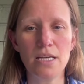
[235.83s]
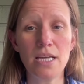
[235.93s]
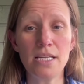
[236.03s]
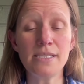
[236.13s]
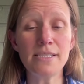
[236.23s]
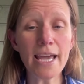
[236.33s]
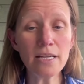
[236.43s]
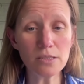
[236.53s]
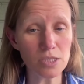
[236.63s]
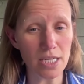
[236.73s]
is
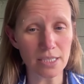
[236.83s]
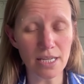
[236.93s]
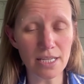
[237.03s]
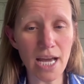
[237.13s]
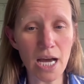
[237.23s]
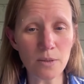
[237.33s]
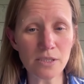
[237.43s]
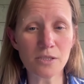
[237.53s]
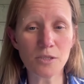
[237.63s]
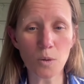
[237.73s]
negligent in how it
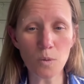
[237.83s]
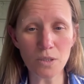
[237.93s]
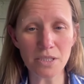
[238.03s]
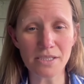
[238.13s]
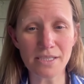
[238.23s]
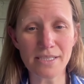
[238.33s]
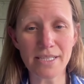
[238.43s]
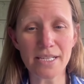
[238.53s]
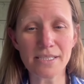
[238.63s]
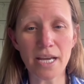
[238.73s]
stores and
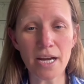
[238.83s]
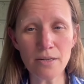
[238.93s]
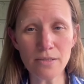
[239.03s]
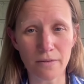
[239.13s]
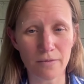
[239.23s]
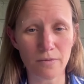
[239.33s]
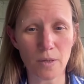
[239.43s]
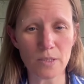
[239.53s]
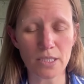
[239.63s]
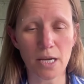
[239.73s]
takes care of the frozen